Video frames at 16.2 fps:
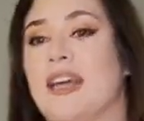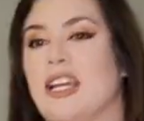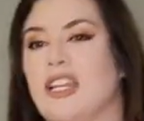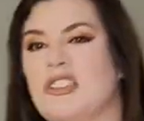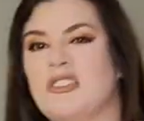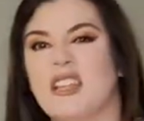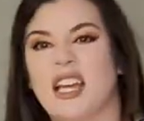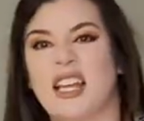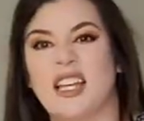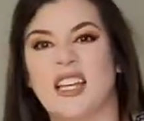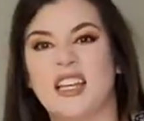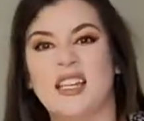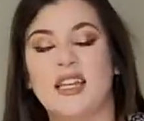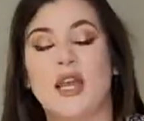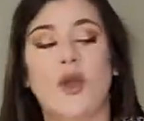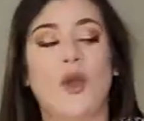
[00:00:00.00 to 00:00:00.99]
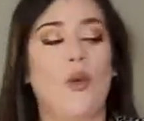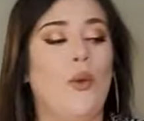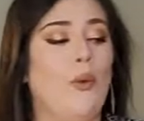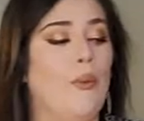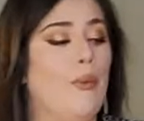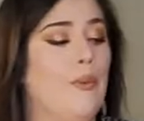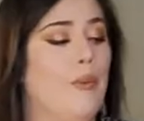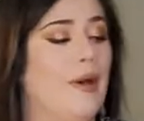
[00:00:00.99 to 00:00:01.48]
I just kind
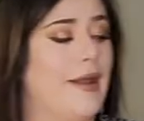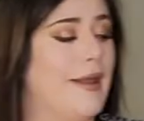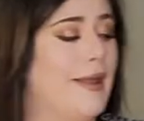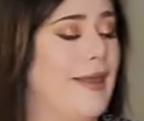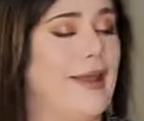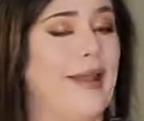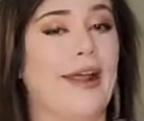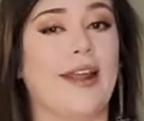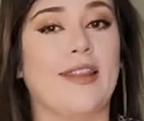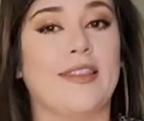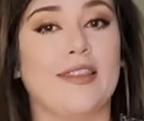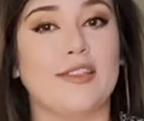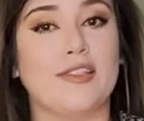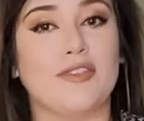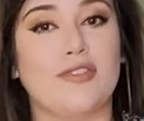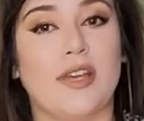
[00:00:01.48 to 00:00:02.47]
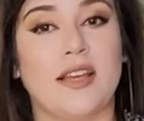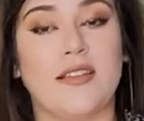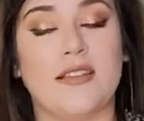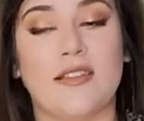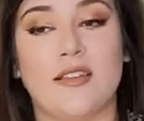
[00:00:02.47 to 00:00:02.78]
of want to get out of this dress